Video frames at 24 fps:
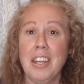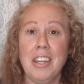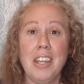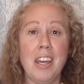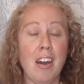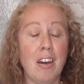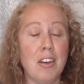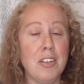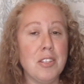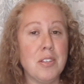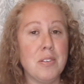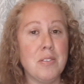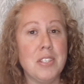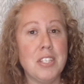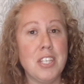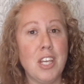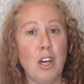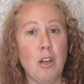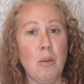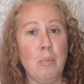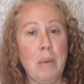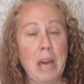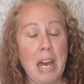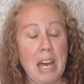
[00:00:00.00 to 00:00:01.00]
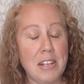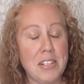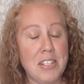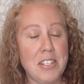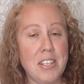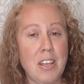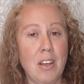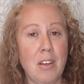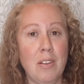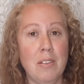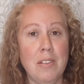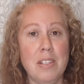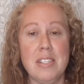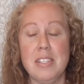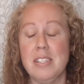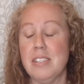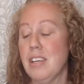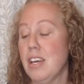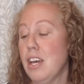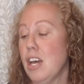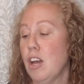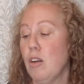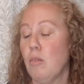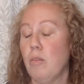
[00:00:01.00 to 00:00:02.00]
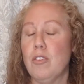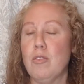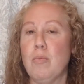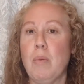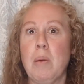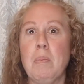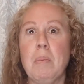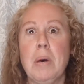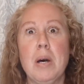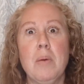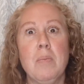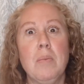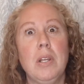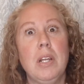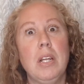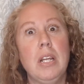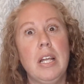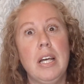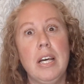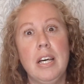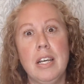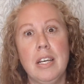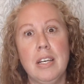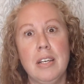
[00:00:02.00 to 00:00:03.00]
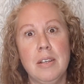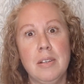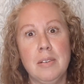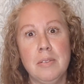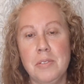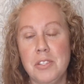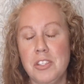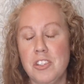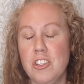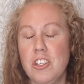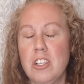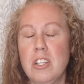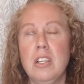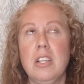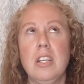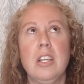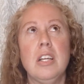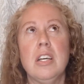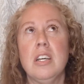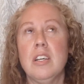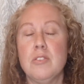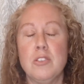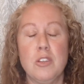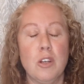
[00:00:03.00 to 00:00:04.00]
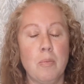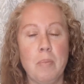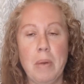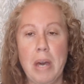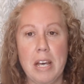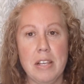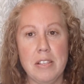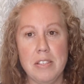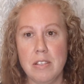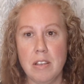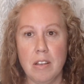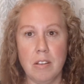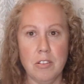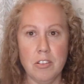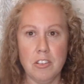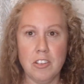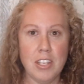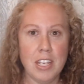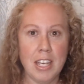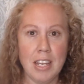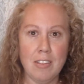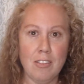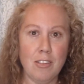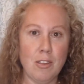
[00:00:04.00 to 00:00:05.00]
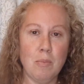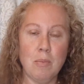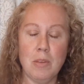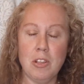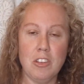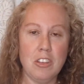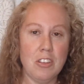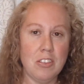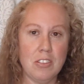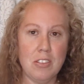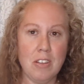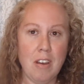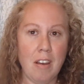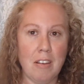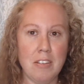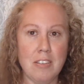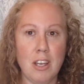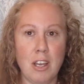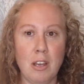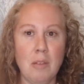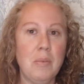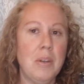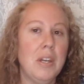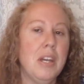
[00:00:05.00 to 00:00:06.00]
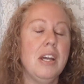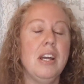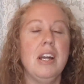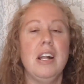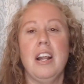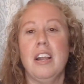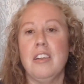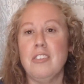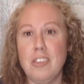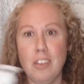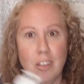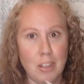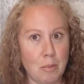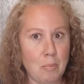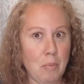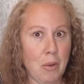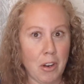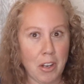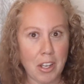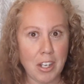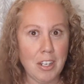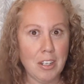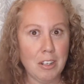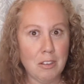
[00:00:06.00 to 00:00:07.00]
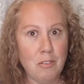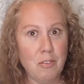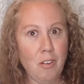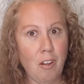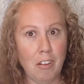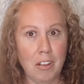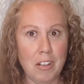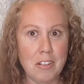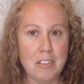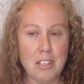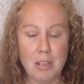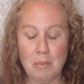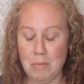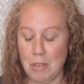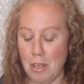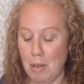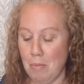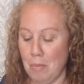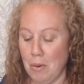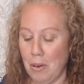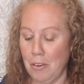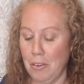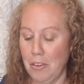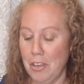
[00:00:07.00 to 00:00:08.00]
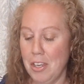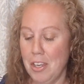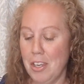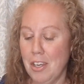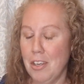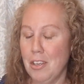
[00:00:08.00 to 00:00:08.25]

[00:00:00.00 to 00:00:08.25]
They also sell bath salts, which my mom loves. She loves her bath salts. She gets them and she stocks up until the market in the fall in September.